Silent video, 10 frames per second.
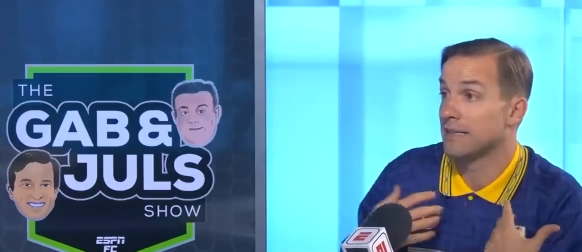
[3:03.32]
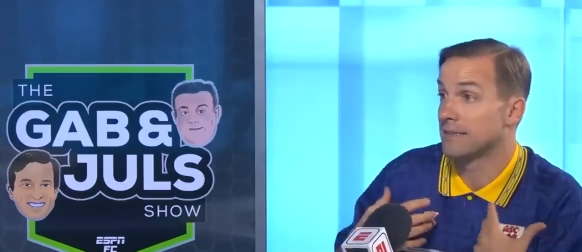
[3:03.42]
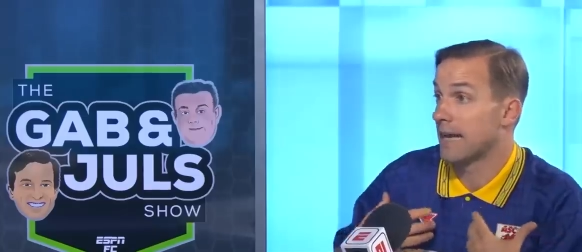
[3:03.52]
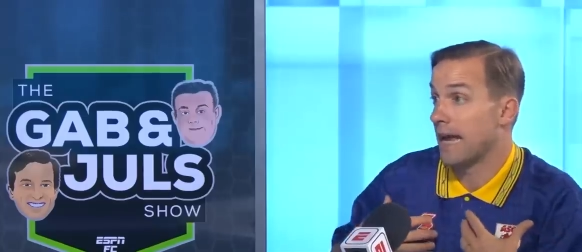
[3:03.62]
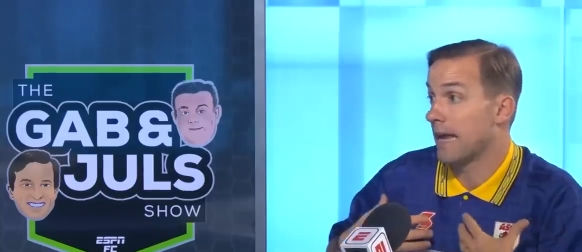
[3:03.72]

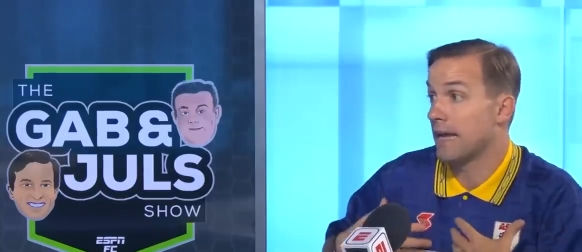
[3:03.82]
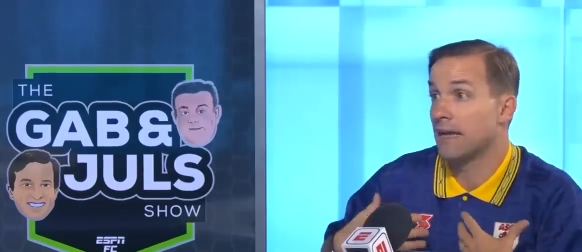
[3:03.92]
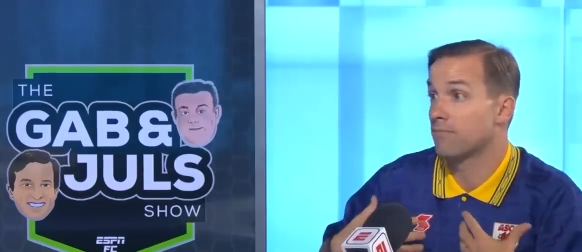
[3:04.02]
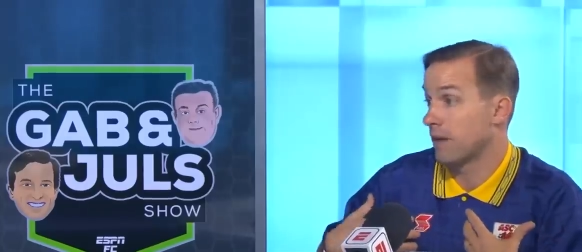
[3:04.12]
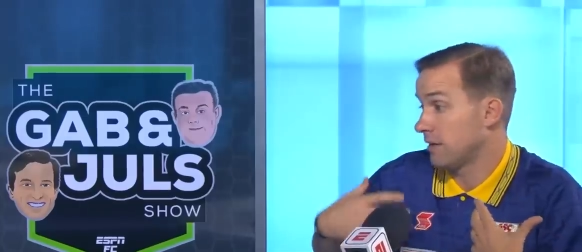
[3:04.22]
Speaker 1: as
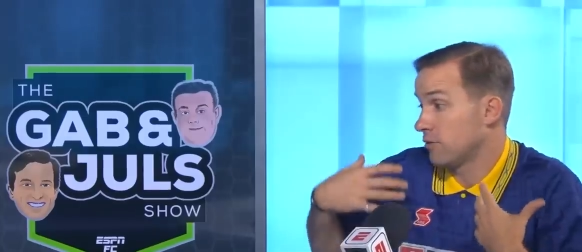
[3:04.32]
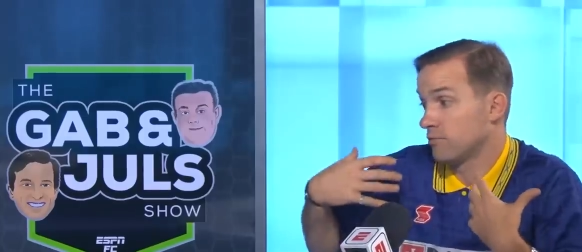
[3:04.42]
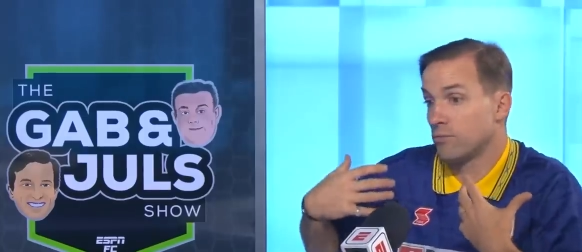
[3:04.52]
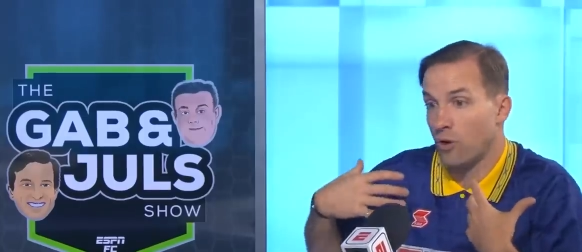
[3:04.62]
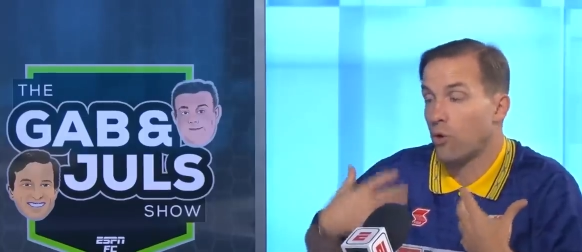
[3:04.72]
a
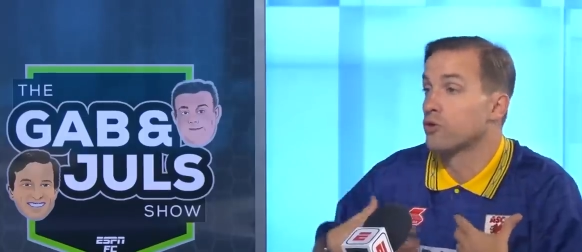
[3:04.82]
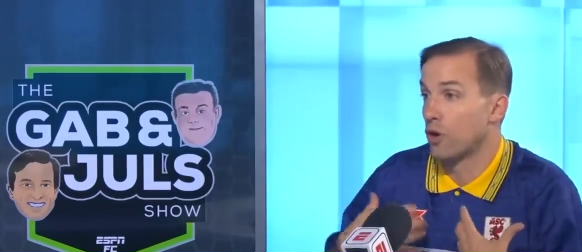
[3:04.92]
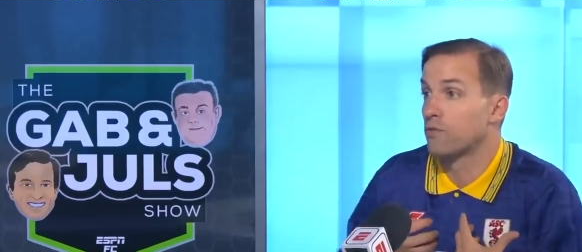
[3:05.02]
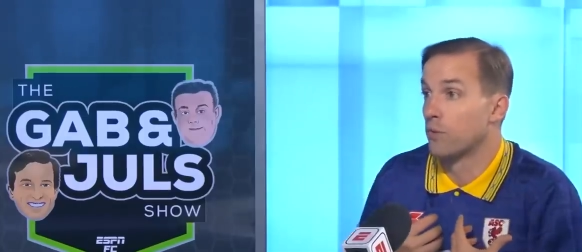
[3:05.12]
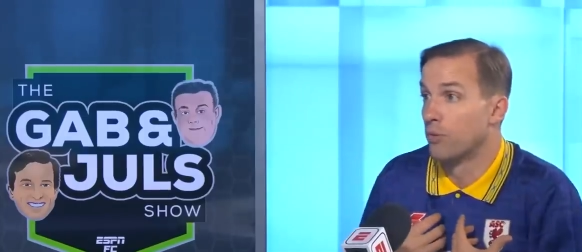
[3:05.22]

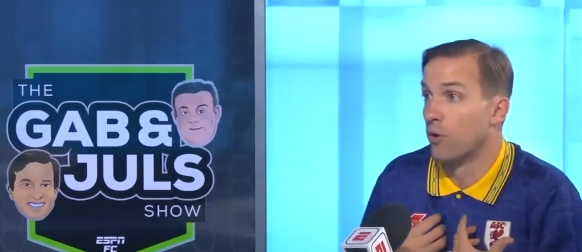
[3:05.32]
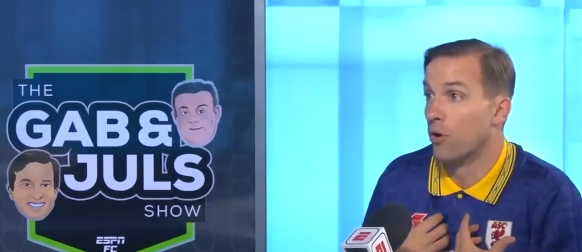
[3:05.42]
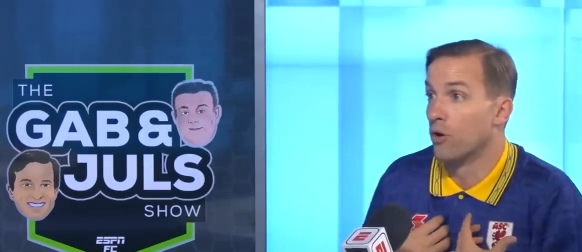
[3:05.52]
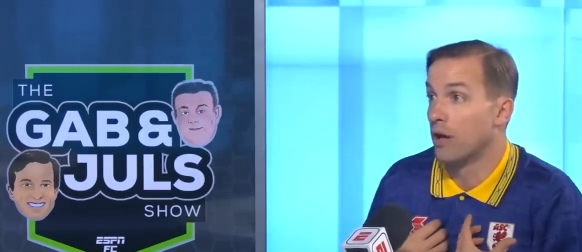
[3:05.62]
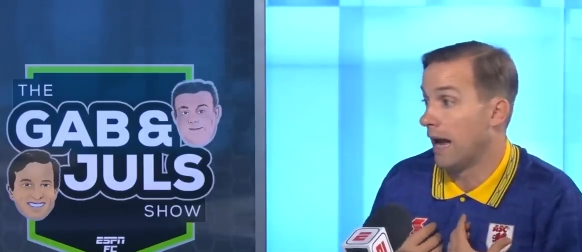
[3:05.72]
holder of the
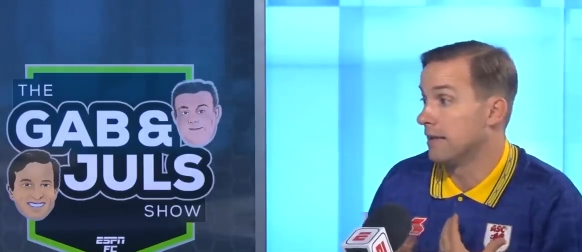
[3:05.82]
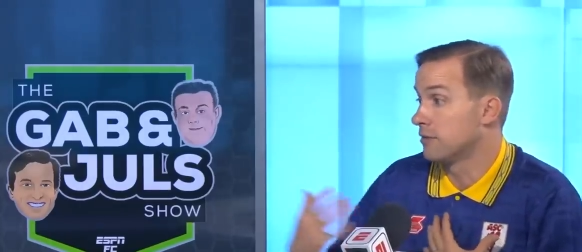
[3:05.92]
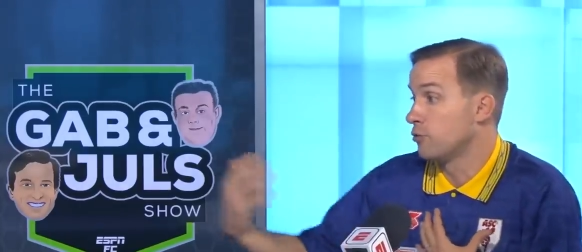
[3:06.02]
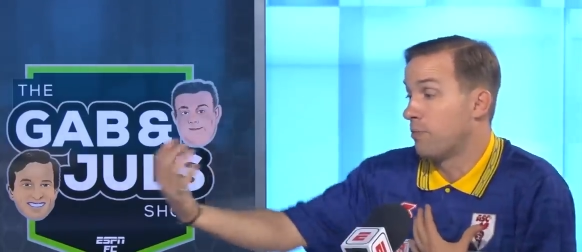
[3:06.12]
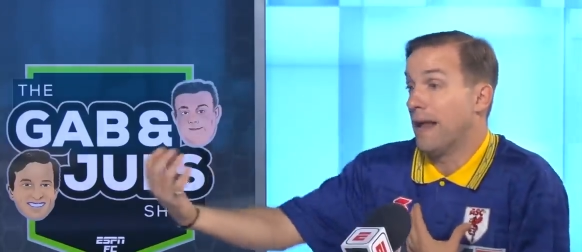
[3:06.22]
ball
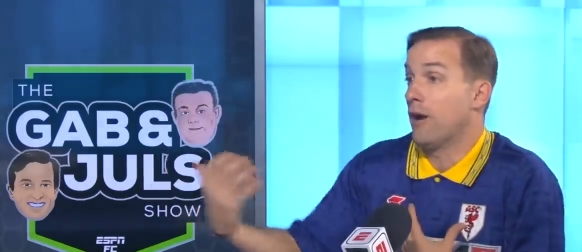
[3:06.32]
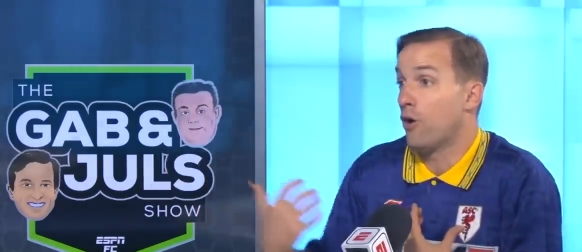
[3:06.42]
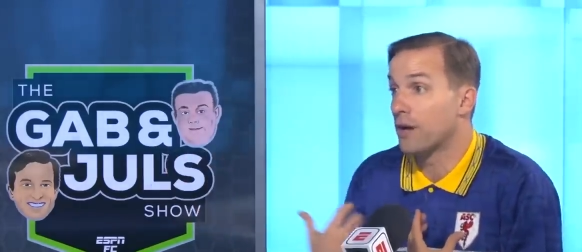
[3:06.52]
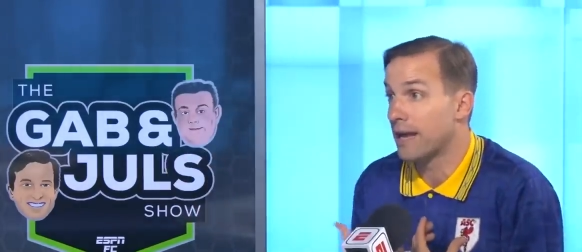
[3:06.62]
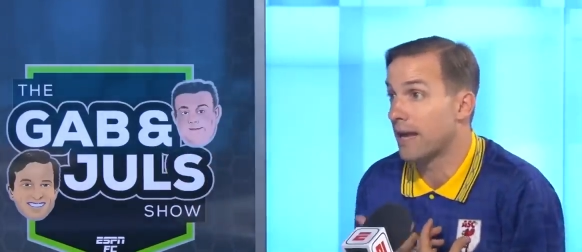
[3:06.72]
and to play
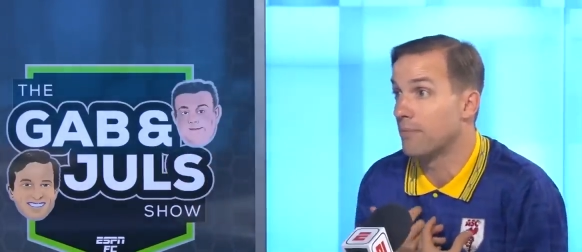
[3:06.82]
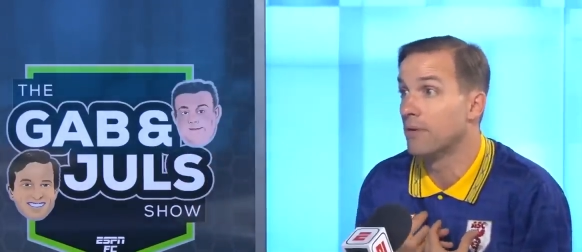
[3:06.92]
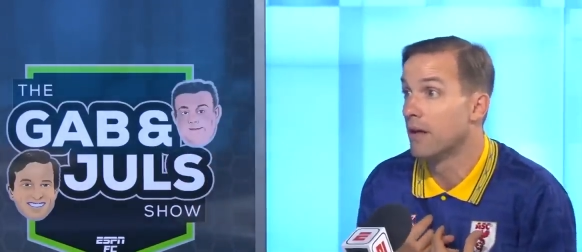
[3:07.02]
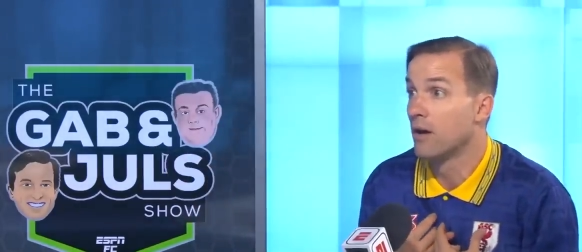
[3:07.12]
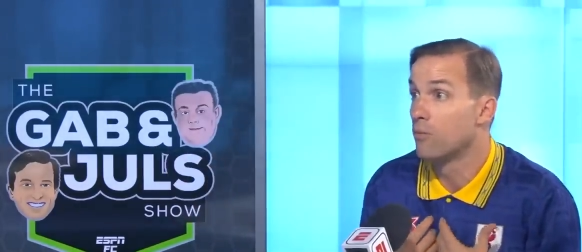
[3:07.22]
on
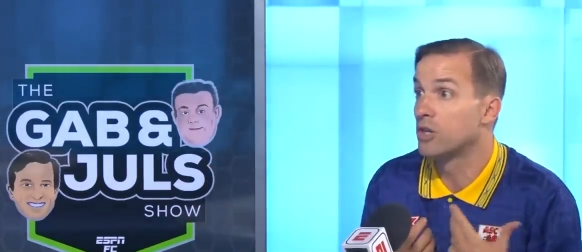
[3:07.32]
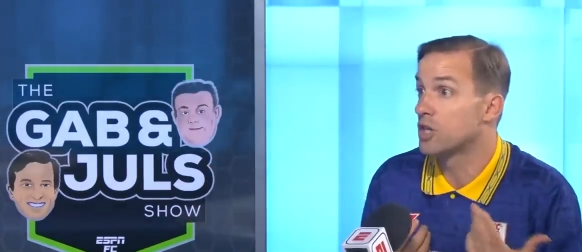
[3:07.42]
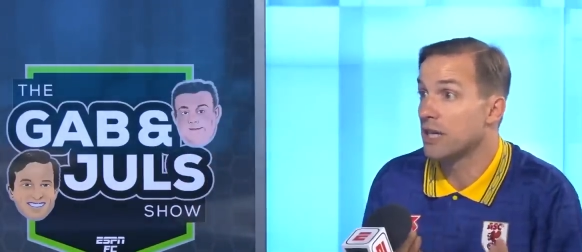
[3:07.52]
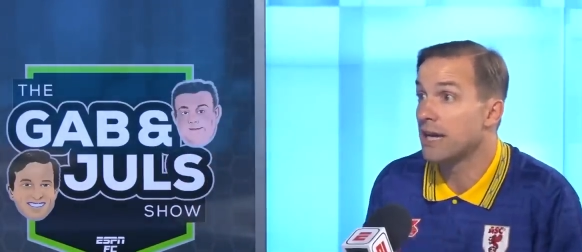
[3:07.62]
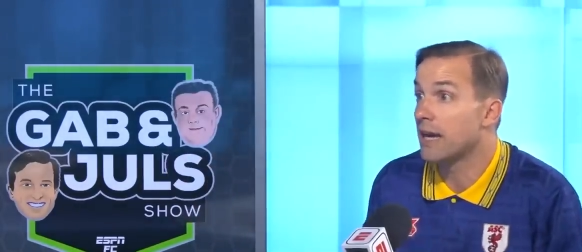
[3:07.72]
him,
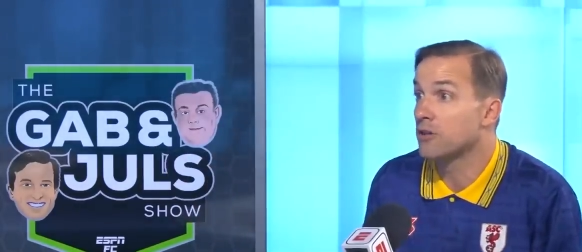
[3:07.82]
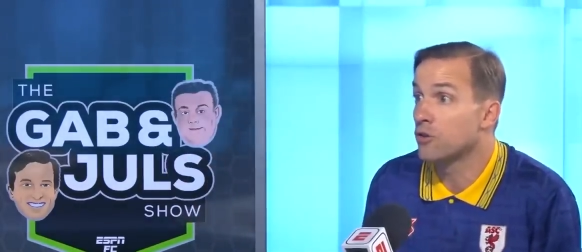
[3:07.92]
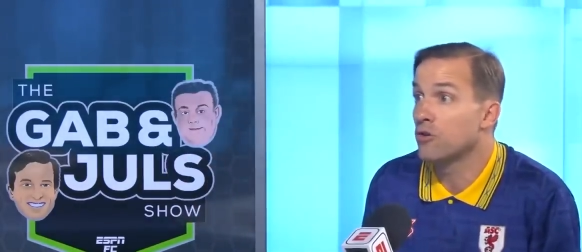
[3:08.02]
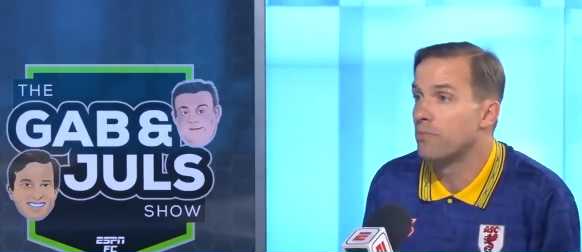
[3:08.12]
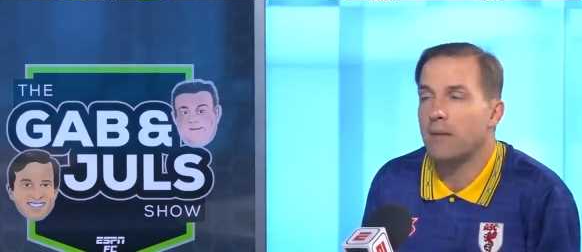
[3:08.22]
which he
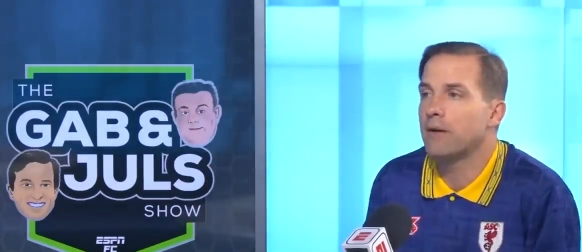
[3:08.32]
can do.